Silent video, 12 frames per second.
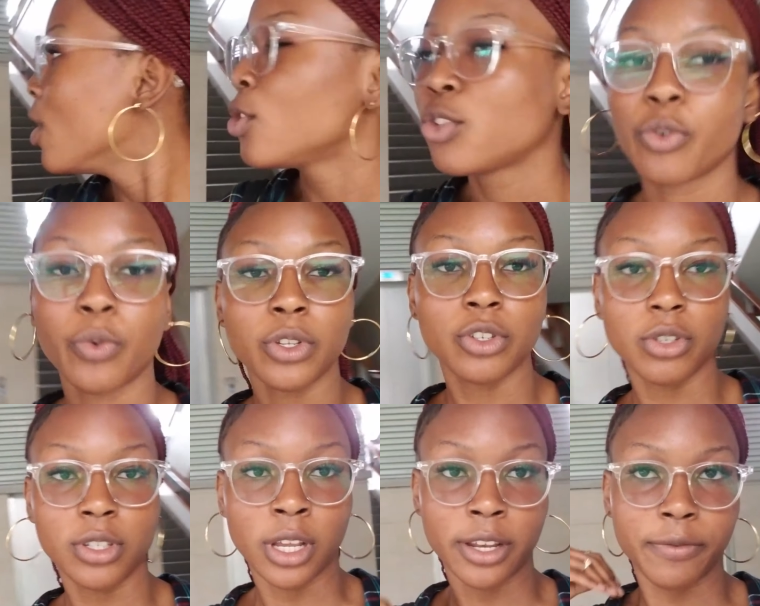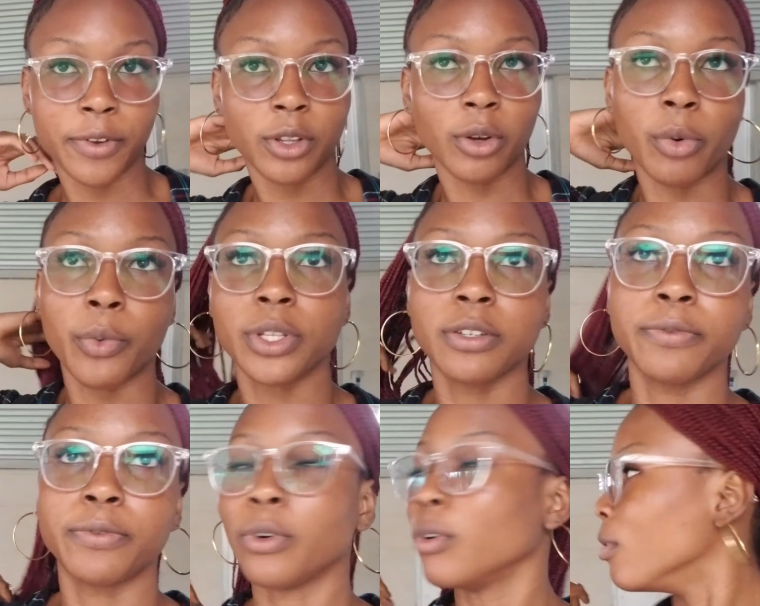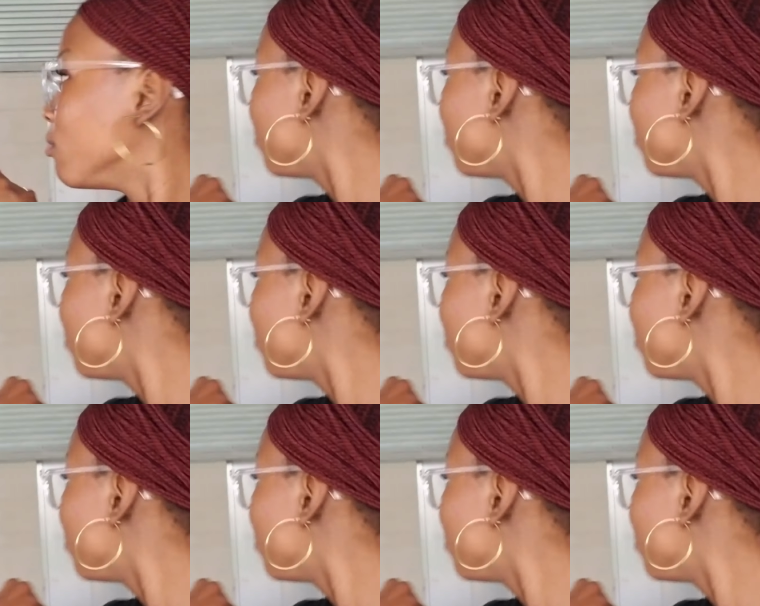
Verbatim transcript: So we want to use the elevator, we're waiting for